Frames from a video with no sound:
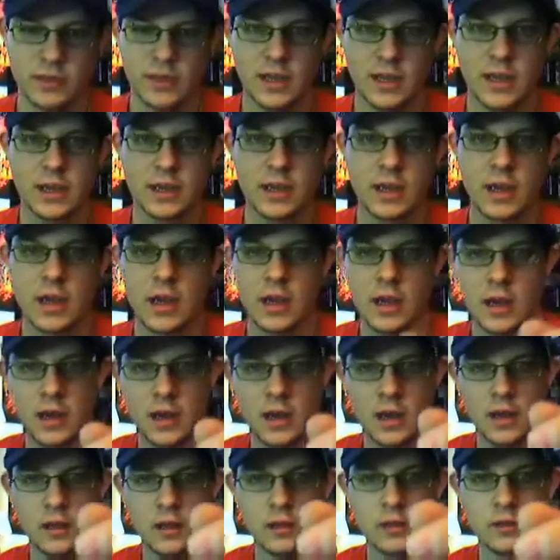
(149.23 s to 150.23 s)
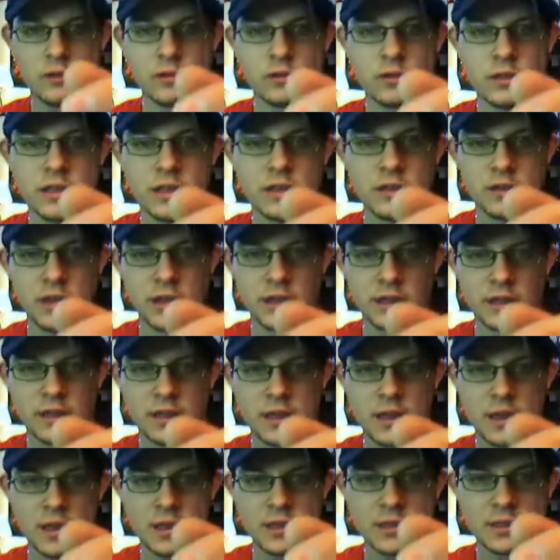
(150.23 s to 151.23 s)
take a little needle like
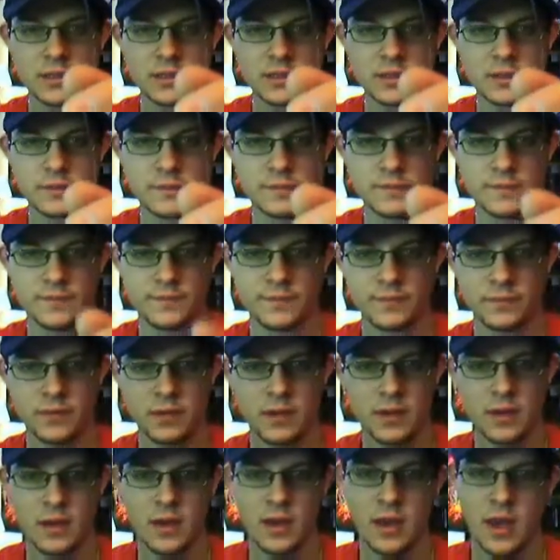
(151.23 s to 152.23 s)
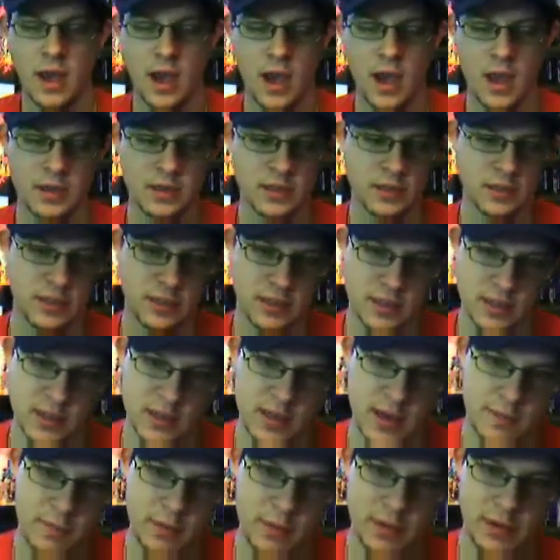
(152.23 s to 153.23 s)
this and you
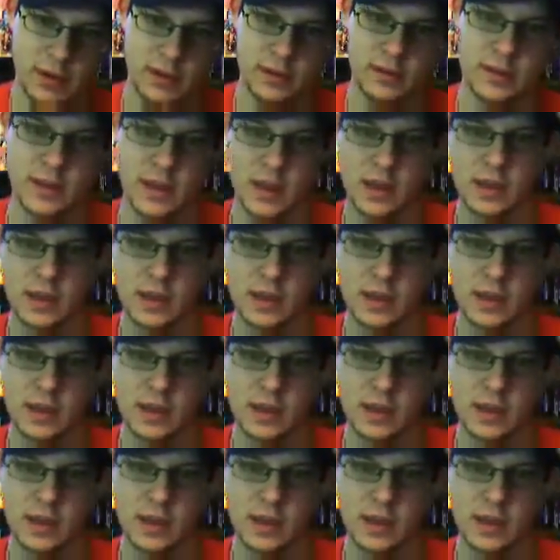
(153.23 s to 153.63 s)
just dip it in